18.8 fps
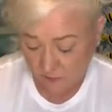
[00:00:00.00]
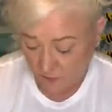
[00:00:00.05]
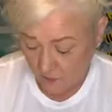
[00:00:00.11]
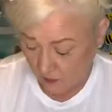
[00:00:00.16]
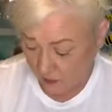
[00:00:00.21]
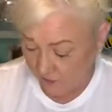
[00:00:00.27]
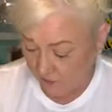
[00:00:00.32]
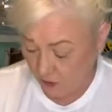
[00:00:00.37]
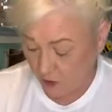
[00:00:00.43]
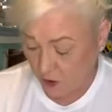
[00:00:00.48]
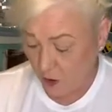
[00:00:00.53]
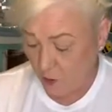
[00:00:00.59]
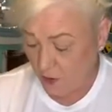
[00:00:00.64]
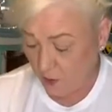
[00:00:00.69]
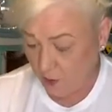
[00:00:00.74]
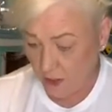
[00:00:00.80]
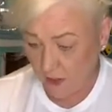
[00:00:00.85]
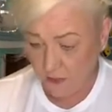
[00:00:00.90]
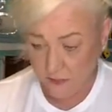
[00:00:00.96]
Or they're
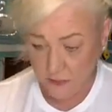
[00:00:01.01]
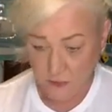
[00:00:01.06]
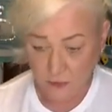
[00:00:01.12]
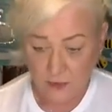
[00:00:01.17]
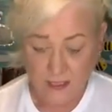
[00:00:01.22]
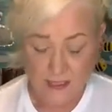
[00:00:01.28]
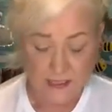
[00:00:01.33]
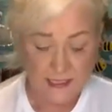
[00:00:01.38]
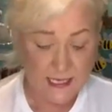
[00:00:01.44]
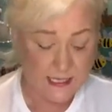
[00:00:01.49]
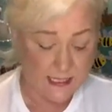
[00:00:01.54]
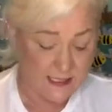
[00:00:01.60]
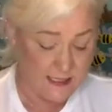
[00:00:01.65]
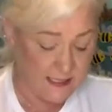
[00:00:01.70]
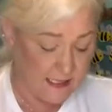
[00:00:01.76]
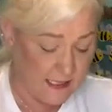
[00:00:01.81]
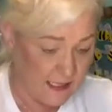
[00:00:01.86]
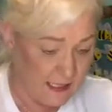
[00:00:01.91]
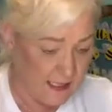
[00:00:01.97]
going right through, like,
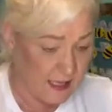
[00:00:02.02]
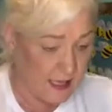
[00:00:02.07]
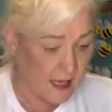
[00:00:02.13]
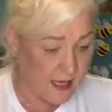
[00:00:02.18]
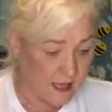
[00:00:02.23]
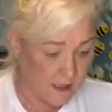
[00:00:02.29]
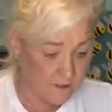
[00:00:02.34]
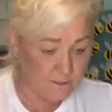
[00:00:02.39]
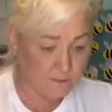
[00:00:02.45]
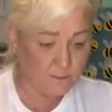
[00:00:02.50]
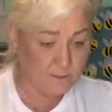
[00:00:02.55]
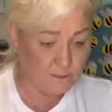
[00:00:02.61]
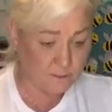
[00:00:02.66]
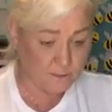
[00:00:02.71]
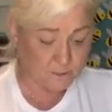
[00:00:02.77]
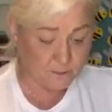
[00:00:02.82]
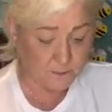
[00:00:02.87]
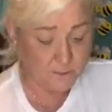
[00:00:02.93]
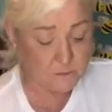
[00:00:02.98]
Tennessee I again? I think so,
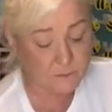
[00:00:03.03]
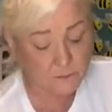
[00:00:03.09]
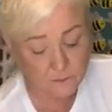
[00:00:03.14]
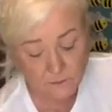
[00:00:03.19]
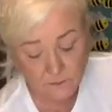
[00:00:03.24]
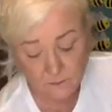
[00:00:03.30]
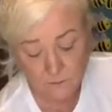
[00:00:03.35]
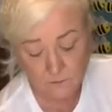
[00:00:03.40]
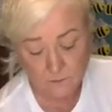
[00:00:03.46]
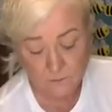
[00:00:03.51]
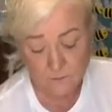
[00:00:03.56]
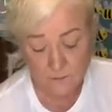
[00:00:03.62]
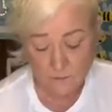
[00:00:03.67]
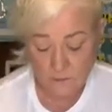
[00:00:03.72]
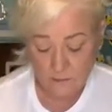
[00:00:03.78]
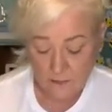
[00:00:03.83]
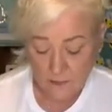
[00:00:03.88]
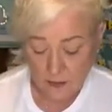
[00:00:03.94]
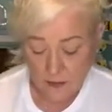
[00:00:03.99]

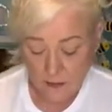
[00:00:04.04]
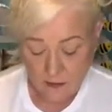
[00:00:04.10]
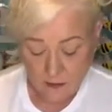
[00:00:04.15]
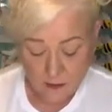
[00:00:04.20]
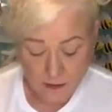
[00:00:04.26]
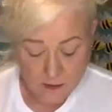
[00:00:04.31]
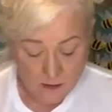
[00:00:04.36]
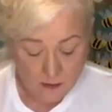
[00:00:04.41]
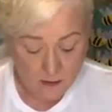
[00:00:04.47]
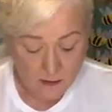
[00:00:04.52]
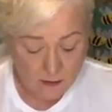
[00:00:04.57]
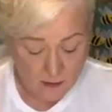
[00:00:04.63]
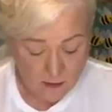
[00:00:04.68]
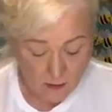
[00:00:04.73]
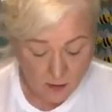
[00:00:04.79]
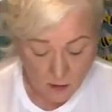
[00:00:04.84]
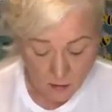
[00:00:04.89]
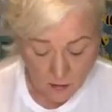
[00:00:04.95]
yeah.